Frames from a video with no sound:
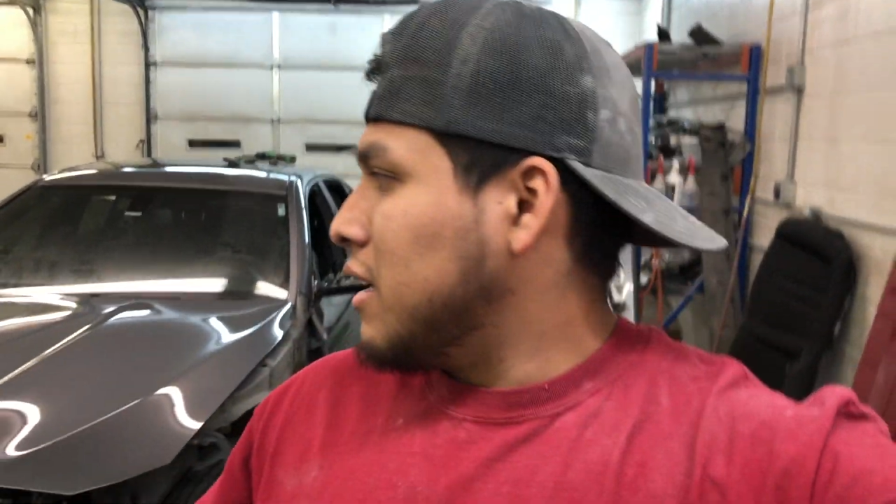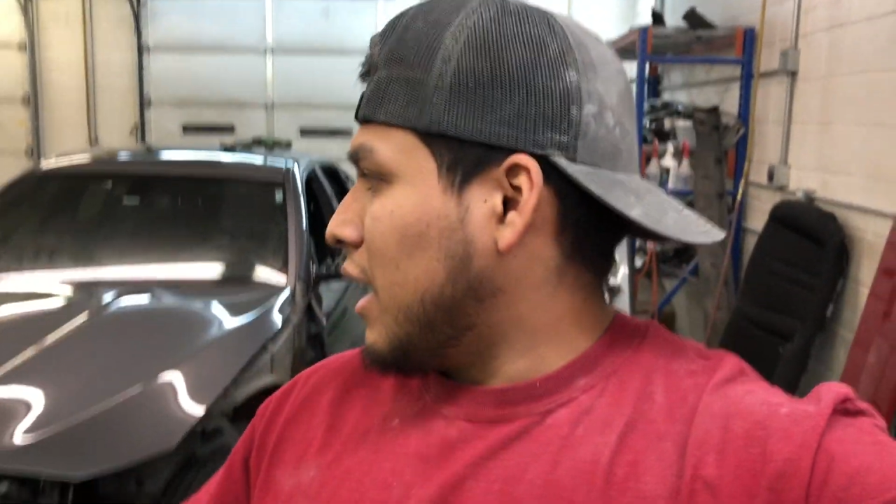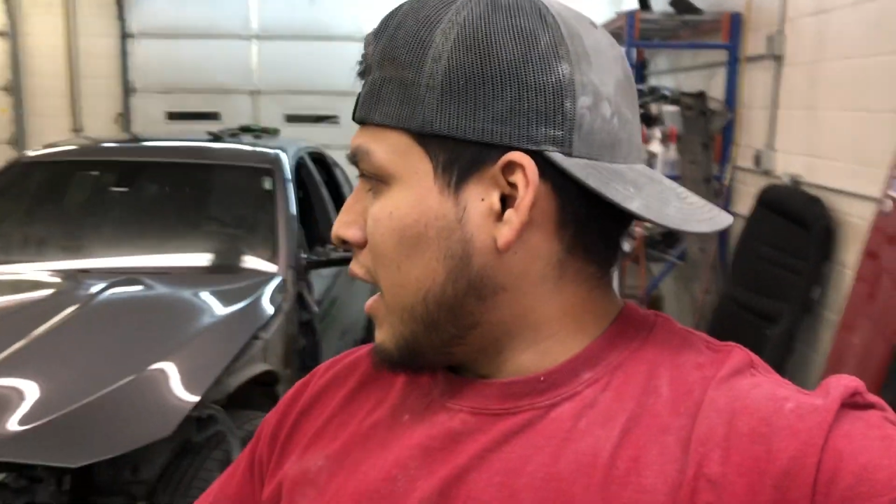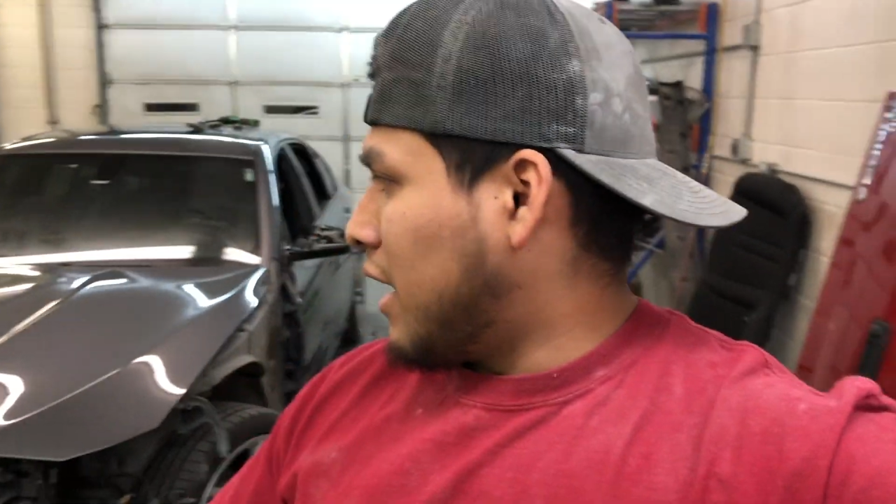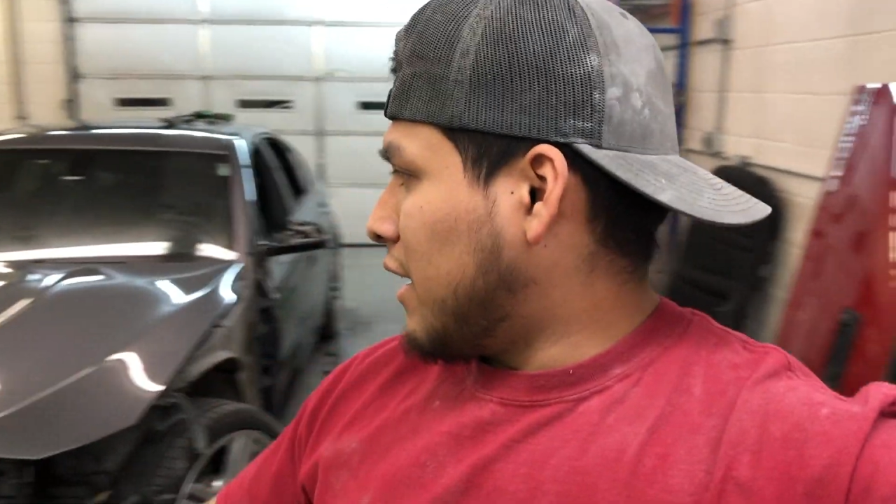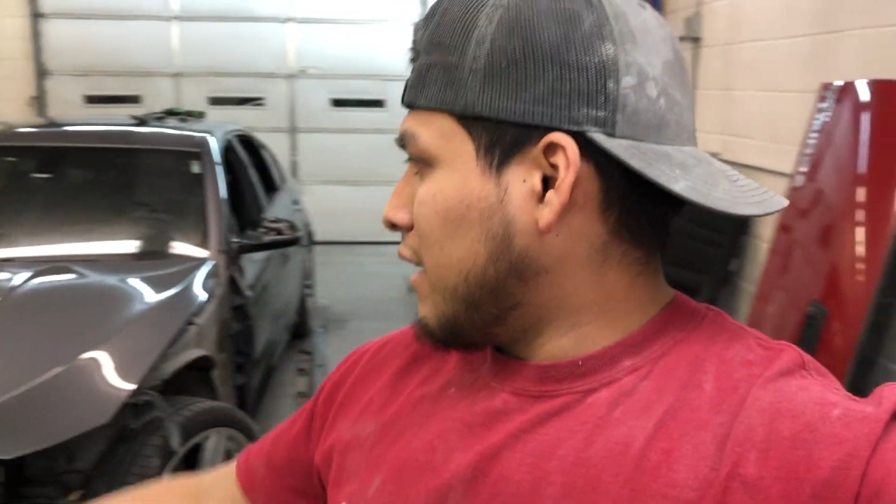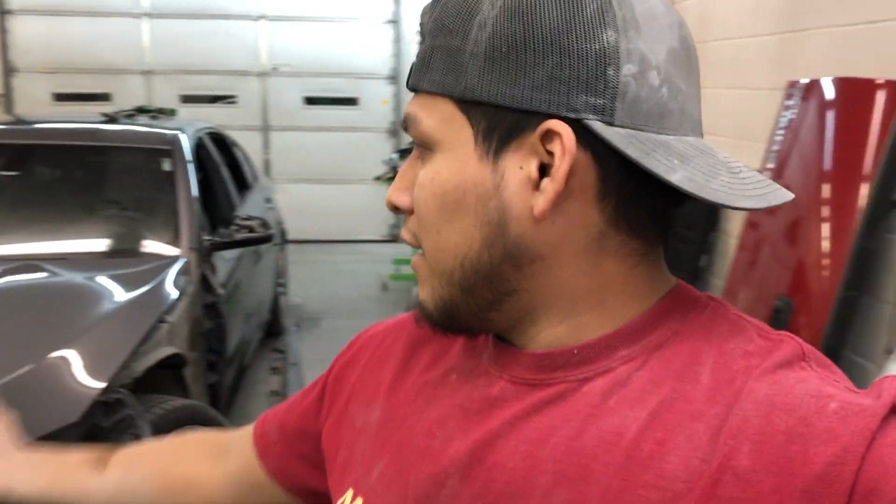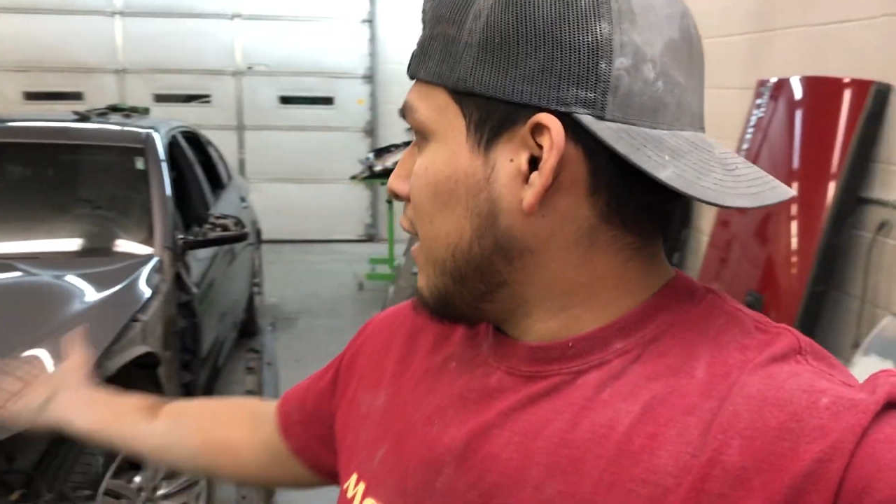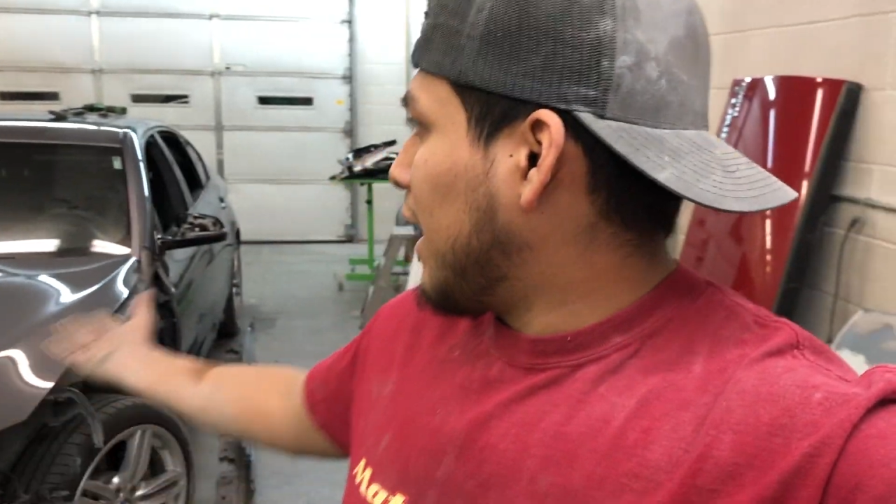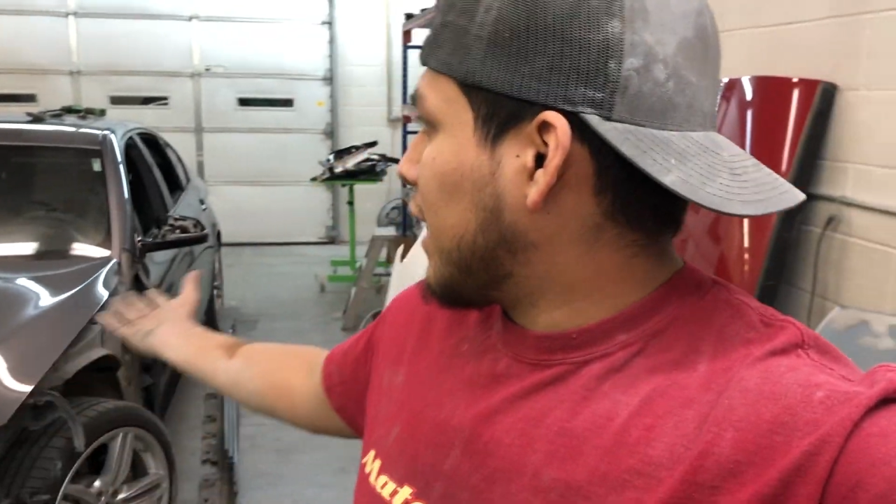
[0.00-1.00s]
And
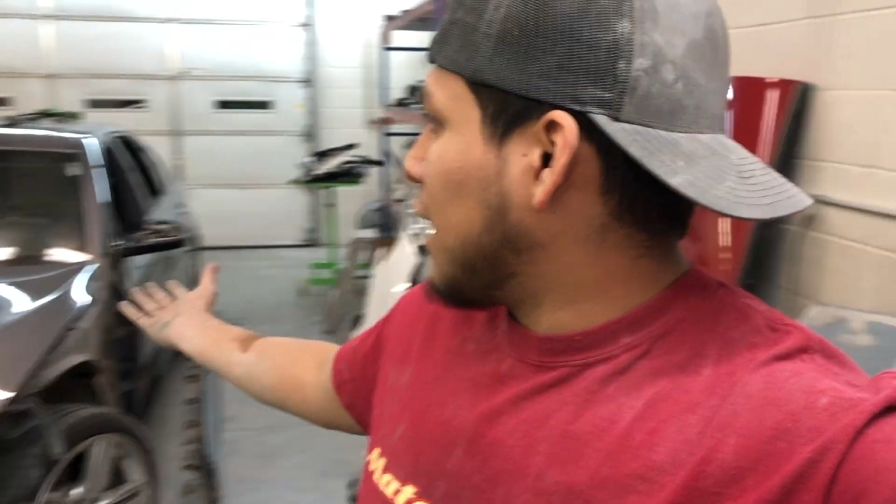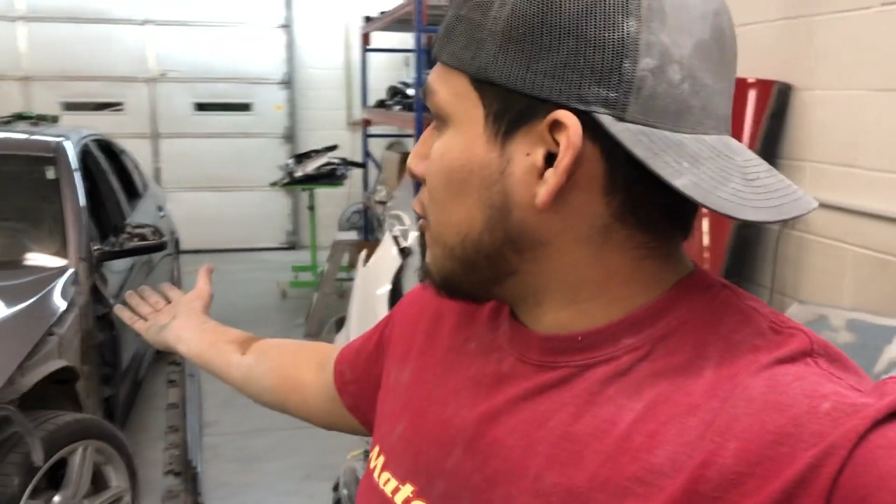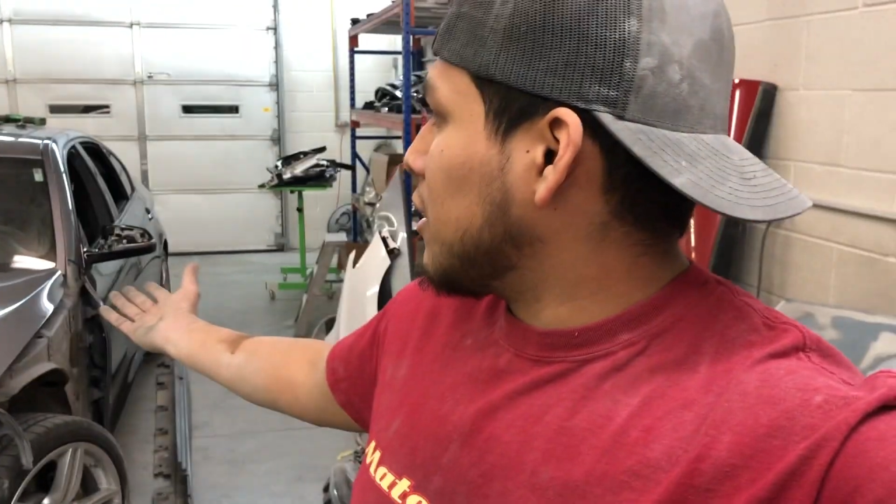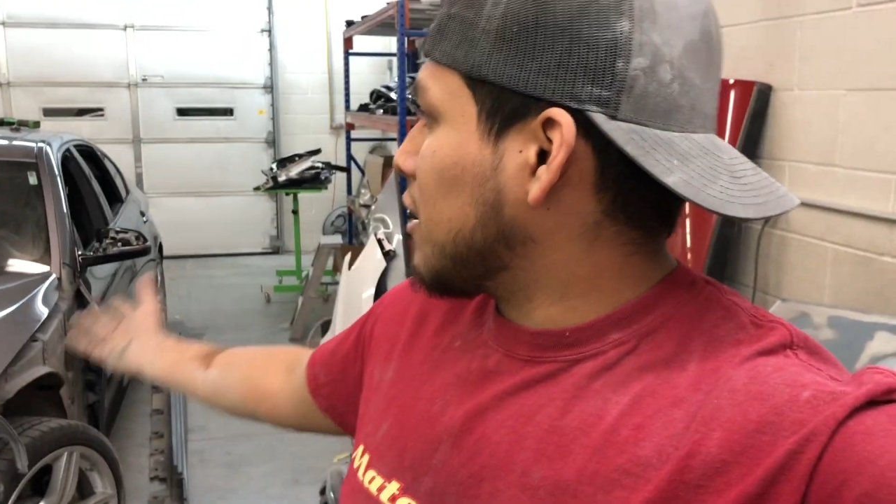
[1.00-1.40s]
I can't really